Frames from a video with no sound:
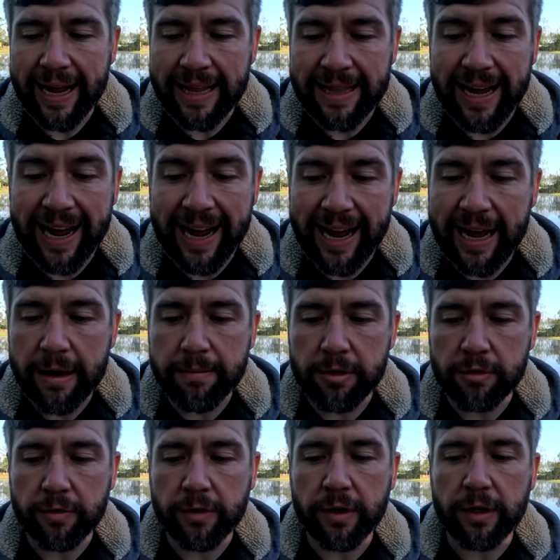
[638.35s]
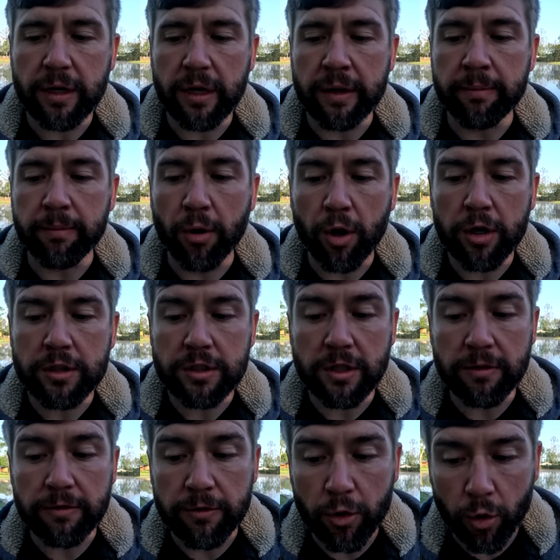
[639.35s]
in the high atmosphere in parts
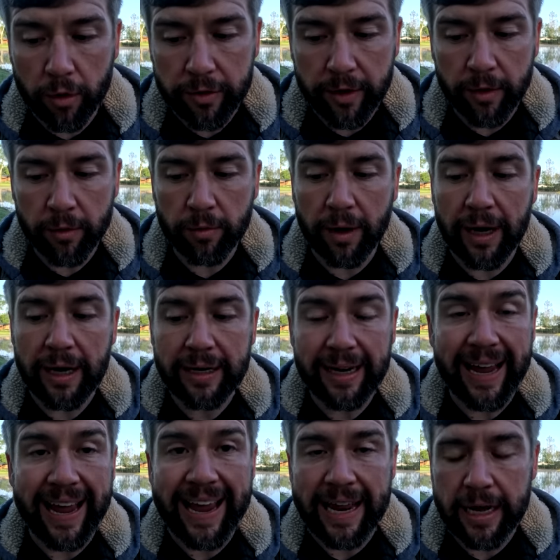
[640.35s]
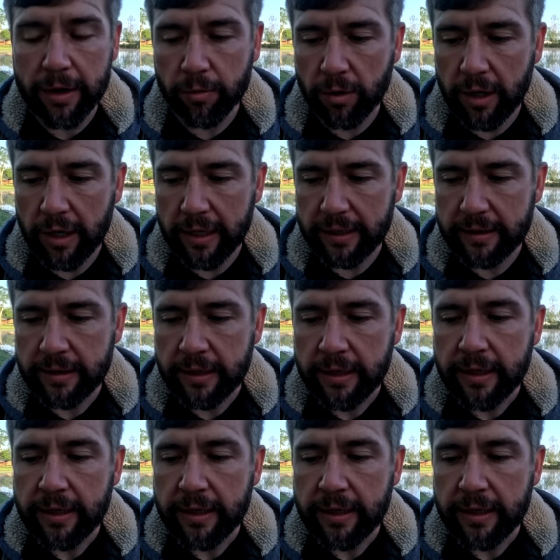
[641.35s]
of North Iraq and Iran.